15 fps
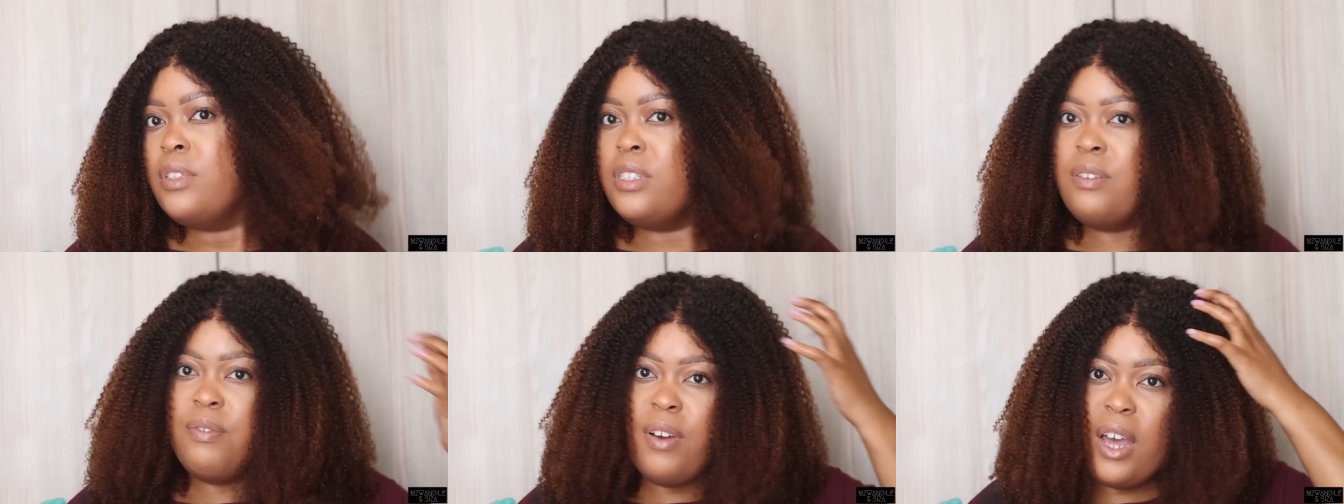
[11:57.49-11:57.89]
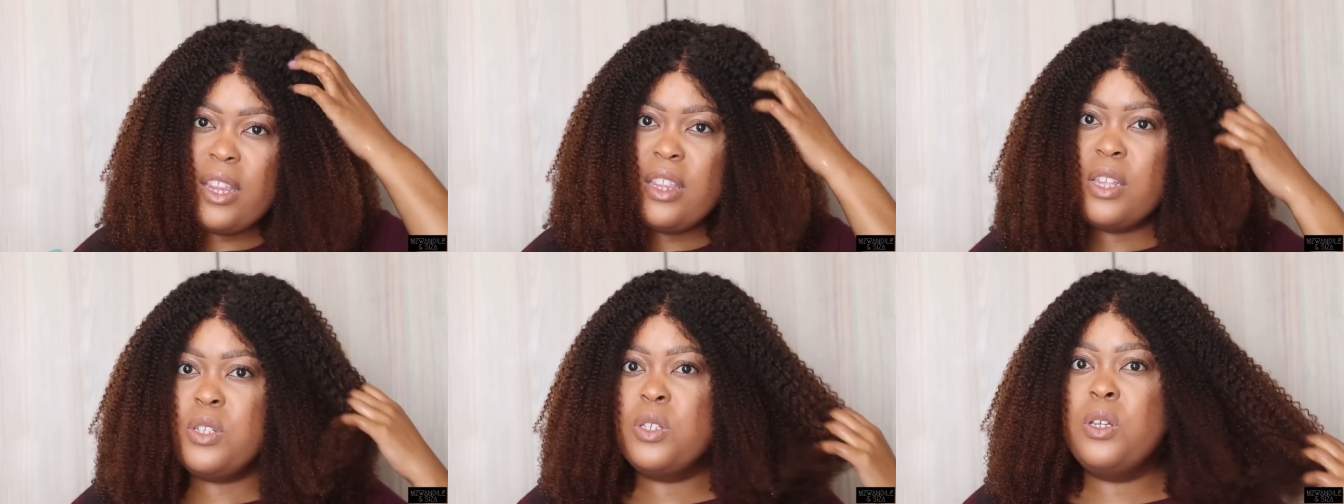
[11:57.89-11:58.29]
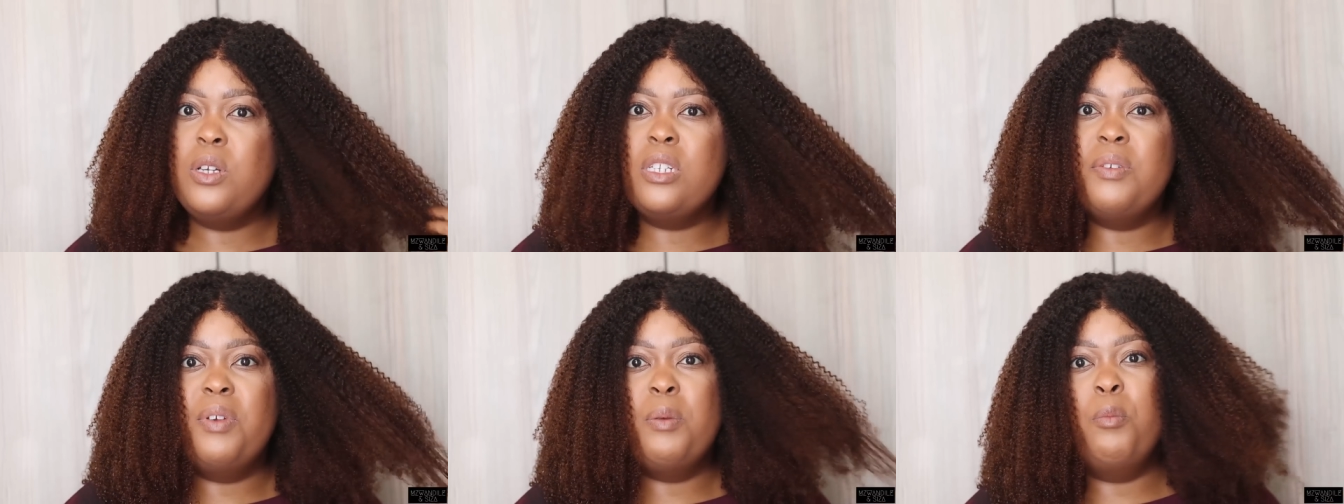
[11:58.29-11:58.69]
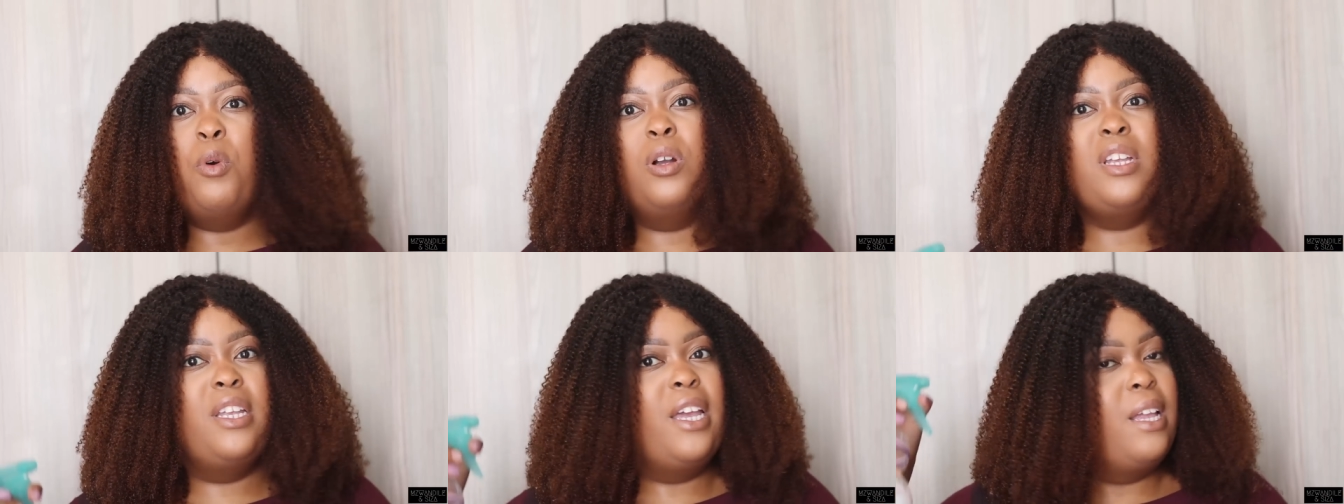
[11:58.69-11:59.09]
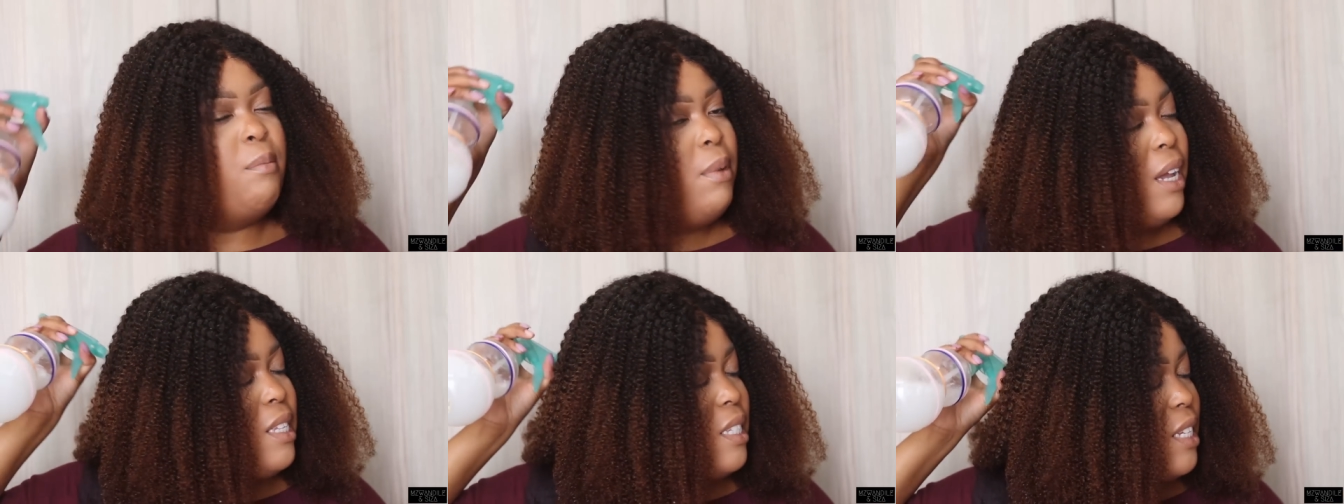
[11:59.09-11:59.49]
define these curls even more and can
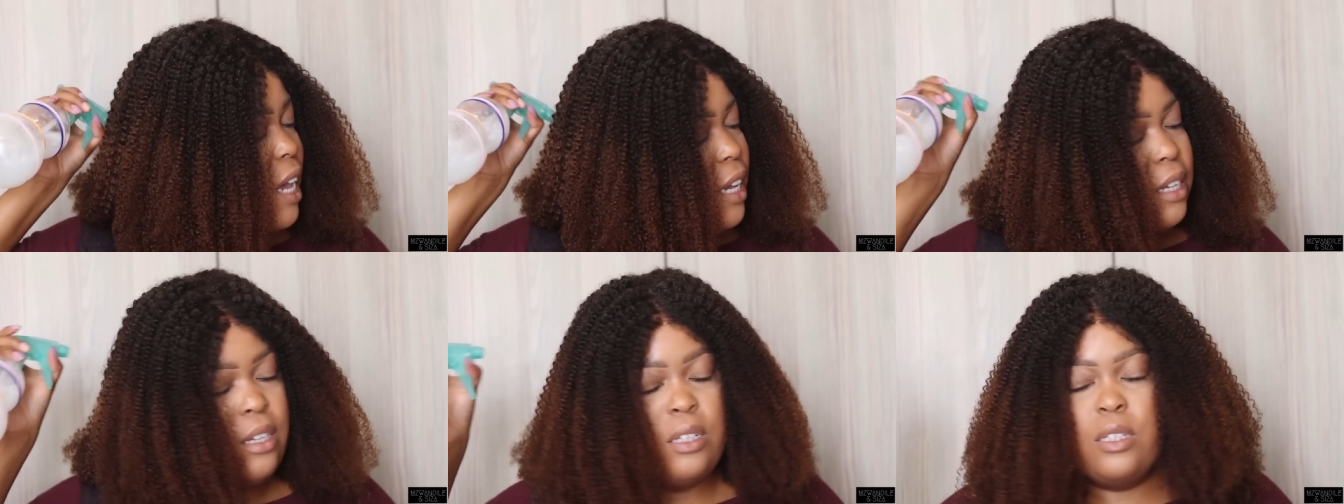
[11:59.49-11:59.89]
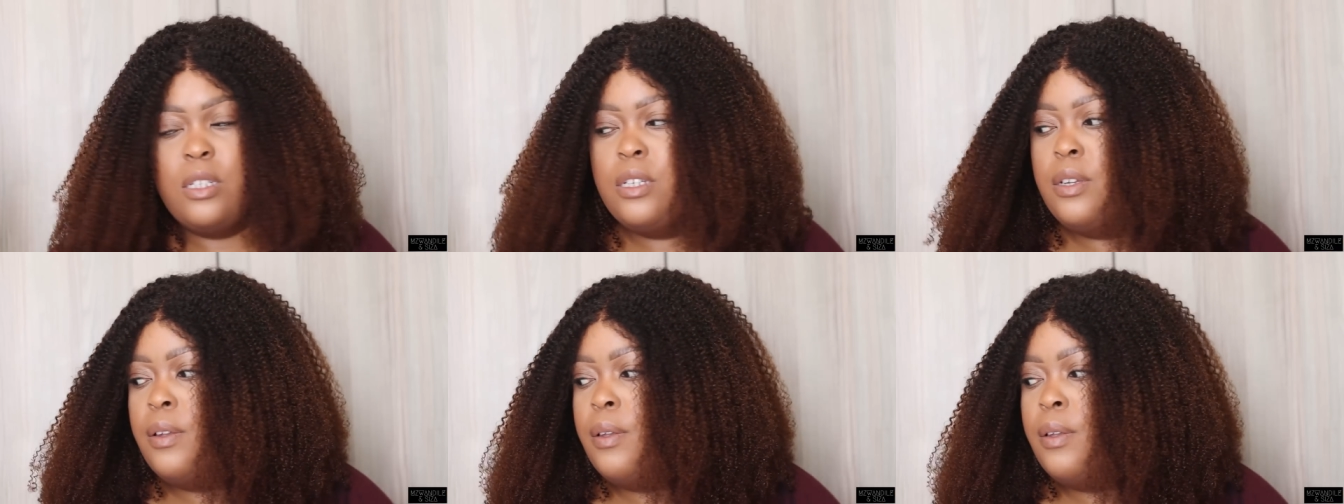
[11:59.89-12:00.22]
be untangled